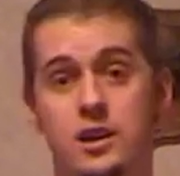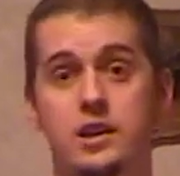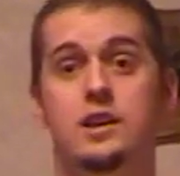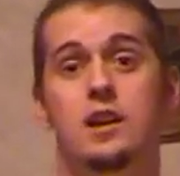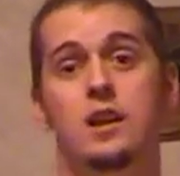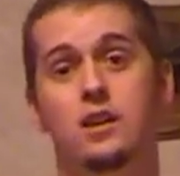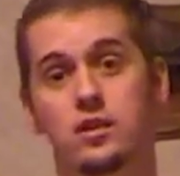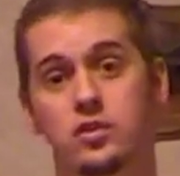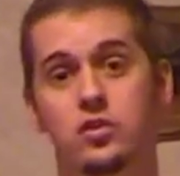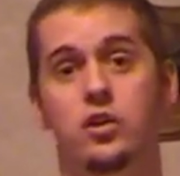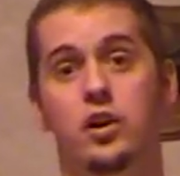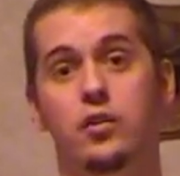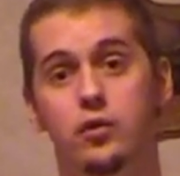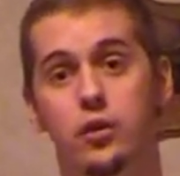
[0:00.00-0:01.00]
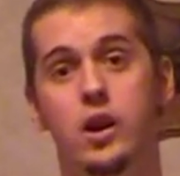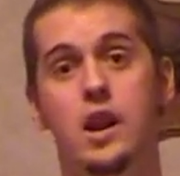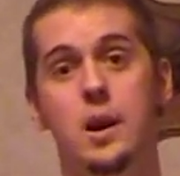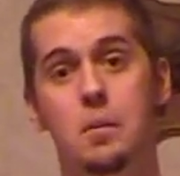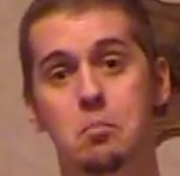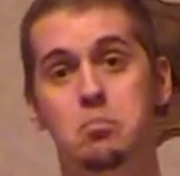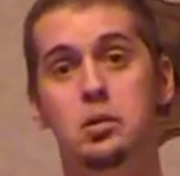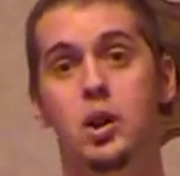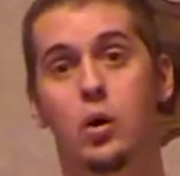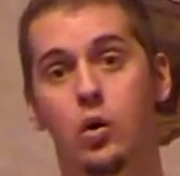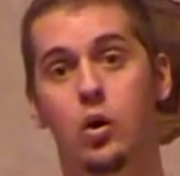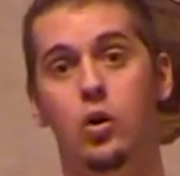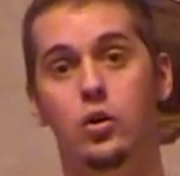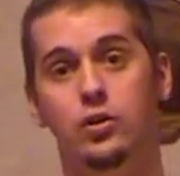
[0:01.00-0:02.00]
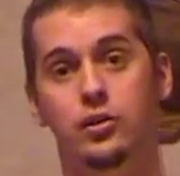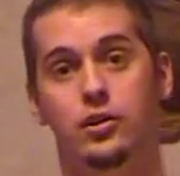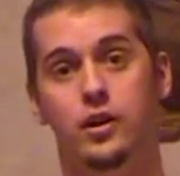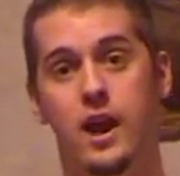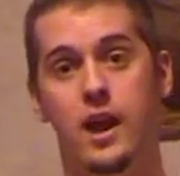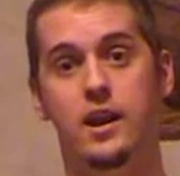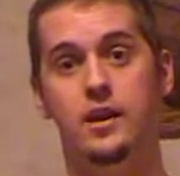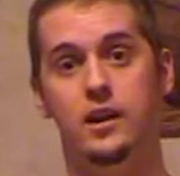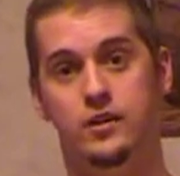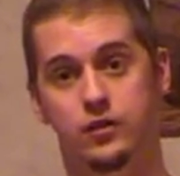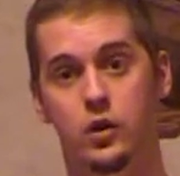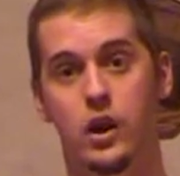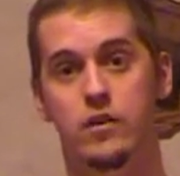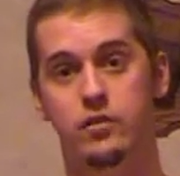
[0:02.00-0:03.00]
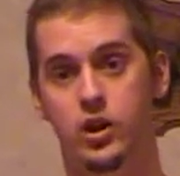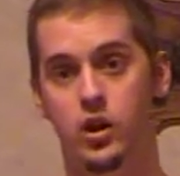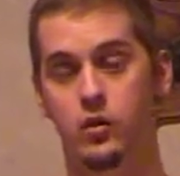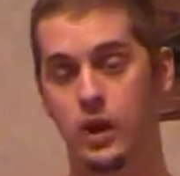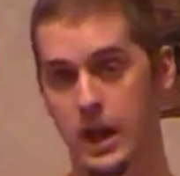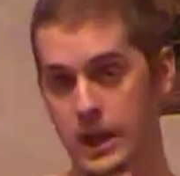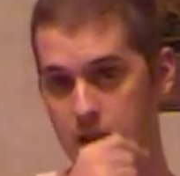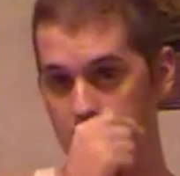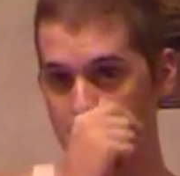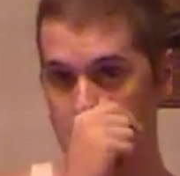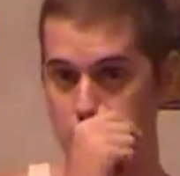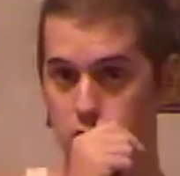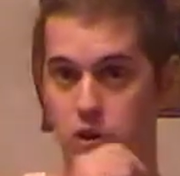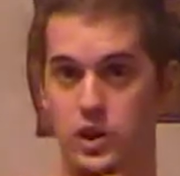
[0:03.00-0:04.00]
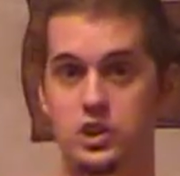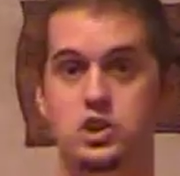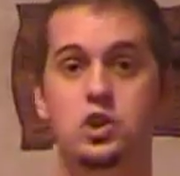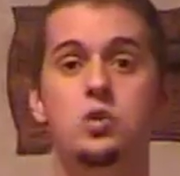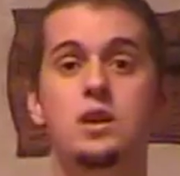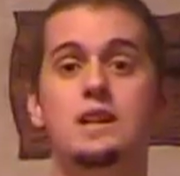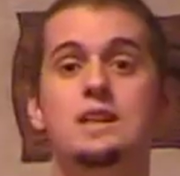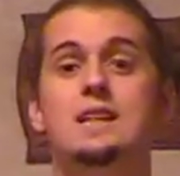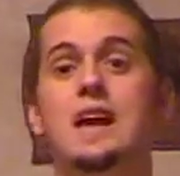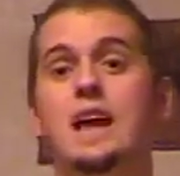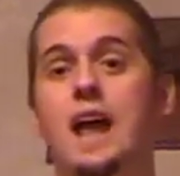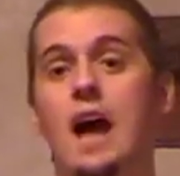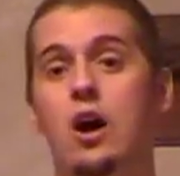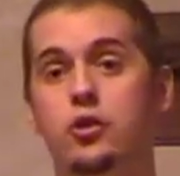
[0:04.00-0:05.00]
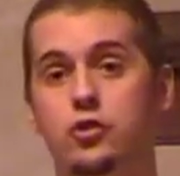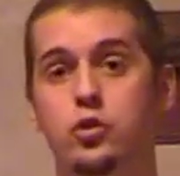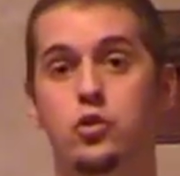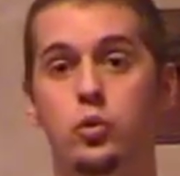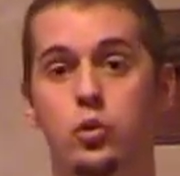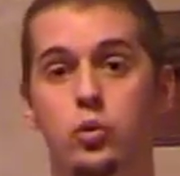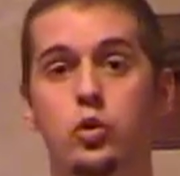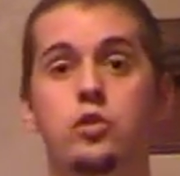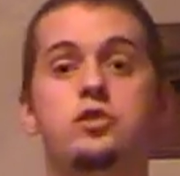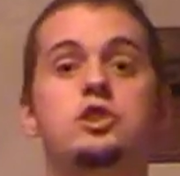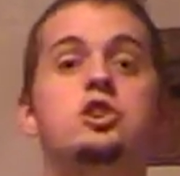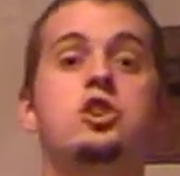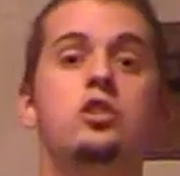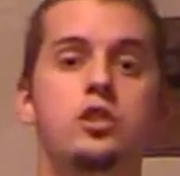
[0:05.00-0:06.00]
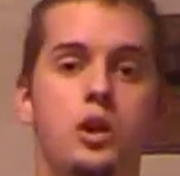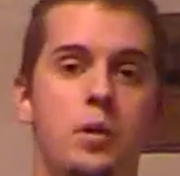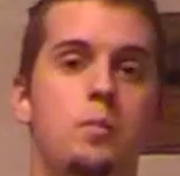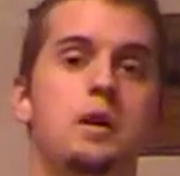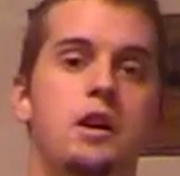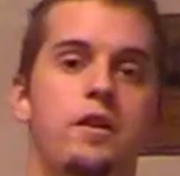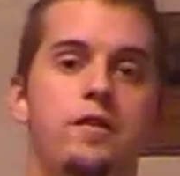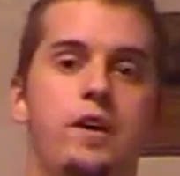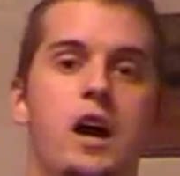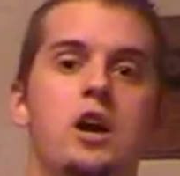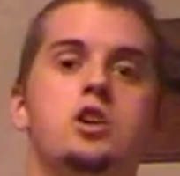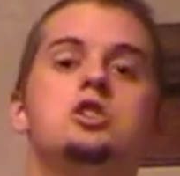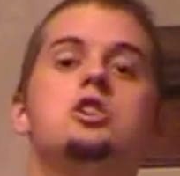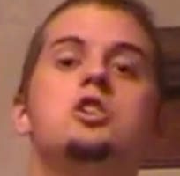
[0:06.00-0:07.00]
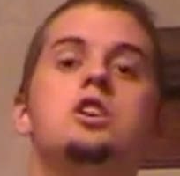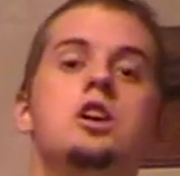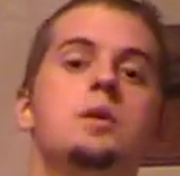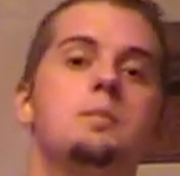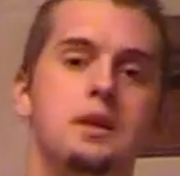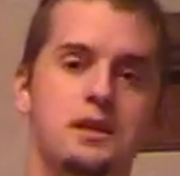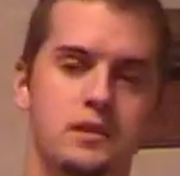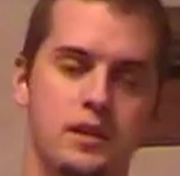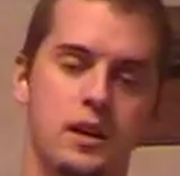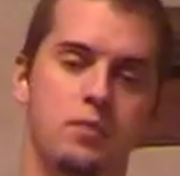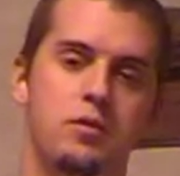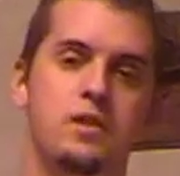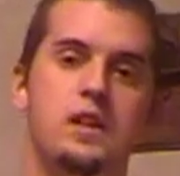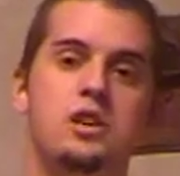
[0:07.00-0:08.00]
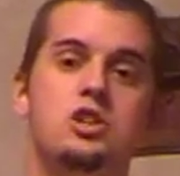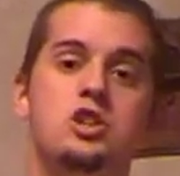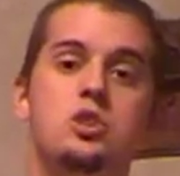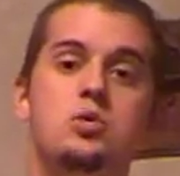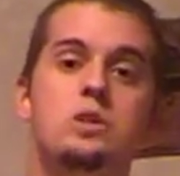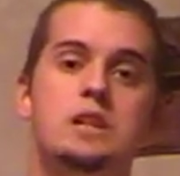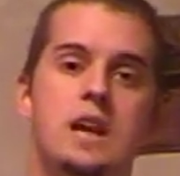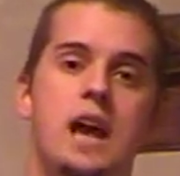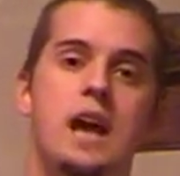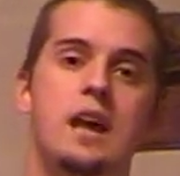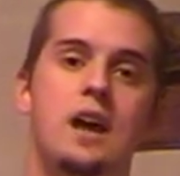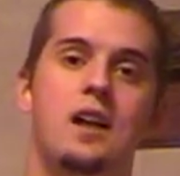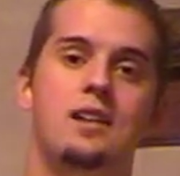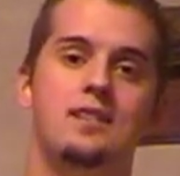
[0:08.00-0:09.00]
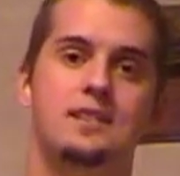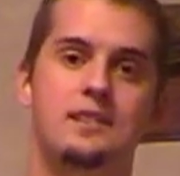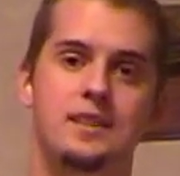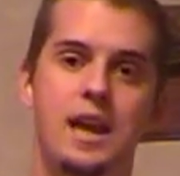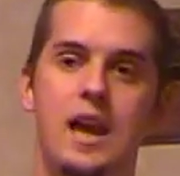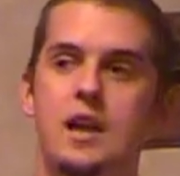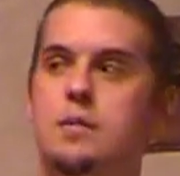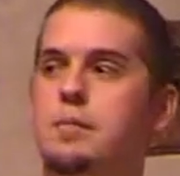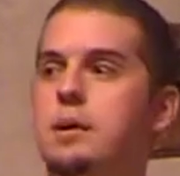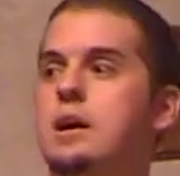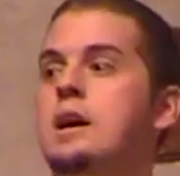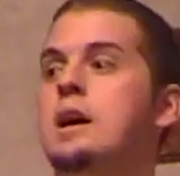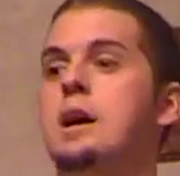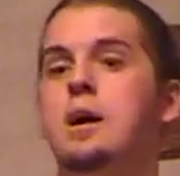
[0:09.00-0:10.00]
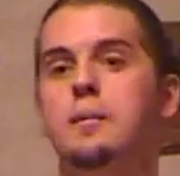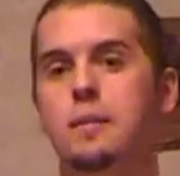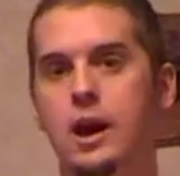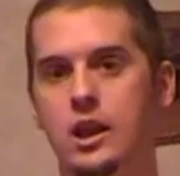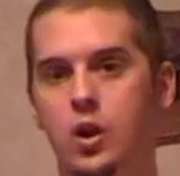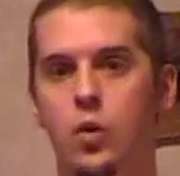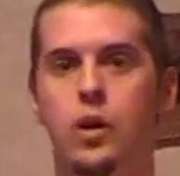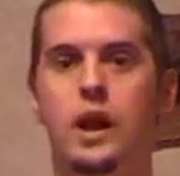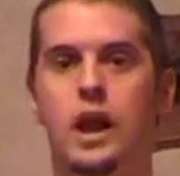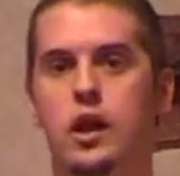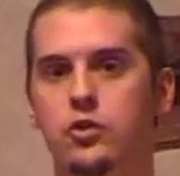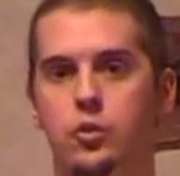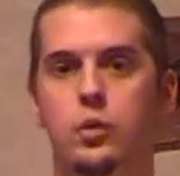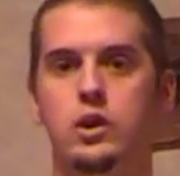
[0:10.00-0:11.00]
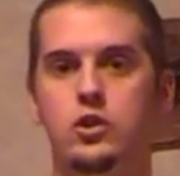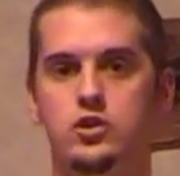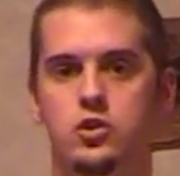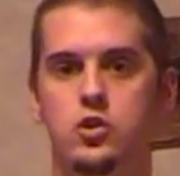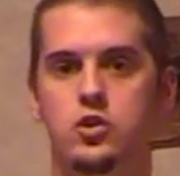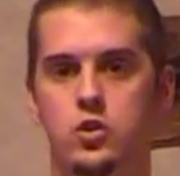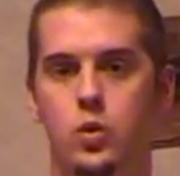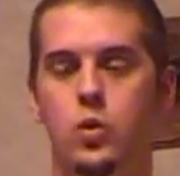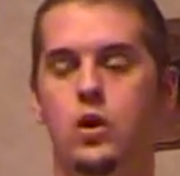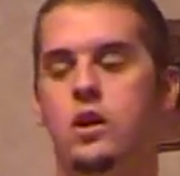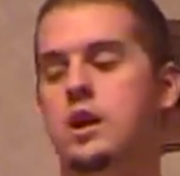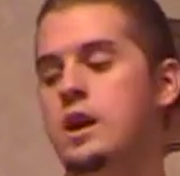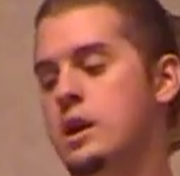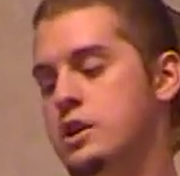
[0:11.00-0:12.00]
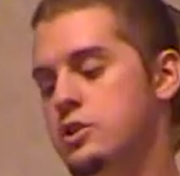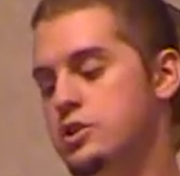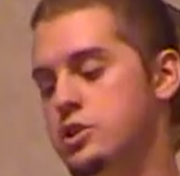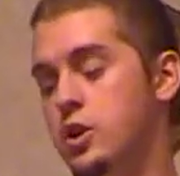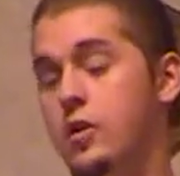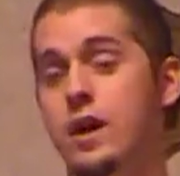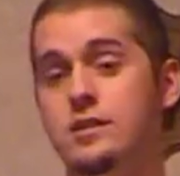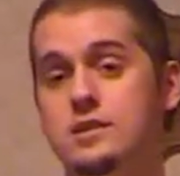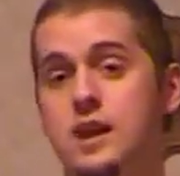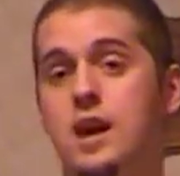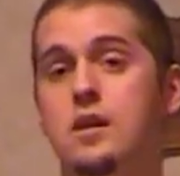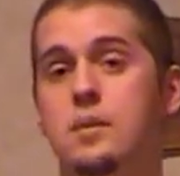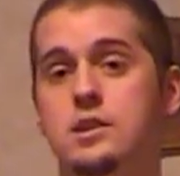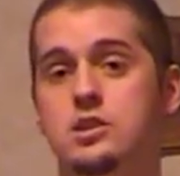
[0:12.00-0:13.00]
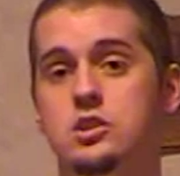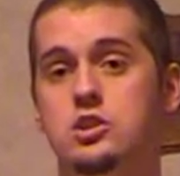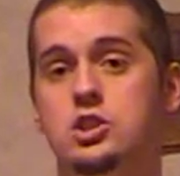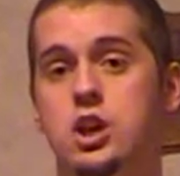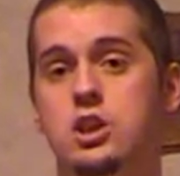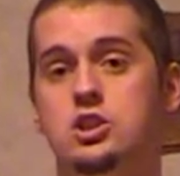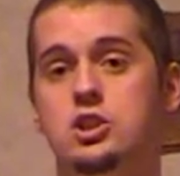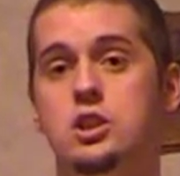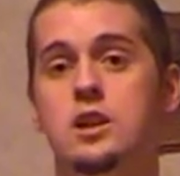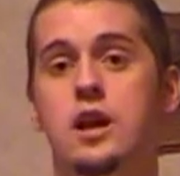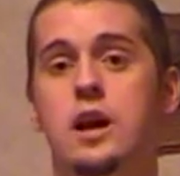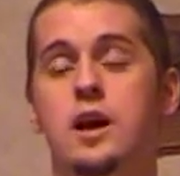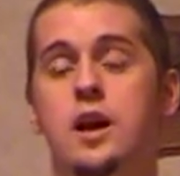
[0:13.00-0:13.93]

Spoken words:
get yourself ready to blow a hole through your attic if you haven't already, so that you can get out through the roof should there be a fire, should there be something that you cannot escape by going out the windows of the door. So that's kind of my suggestion.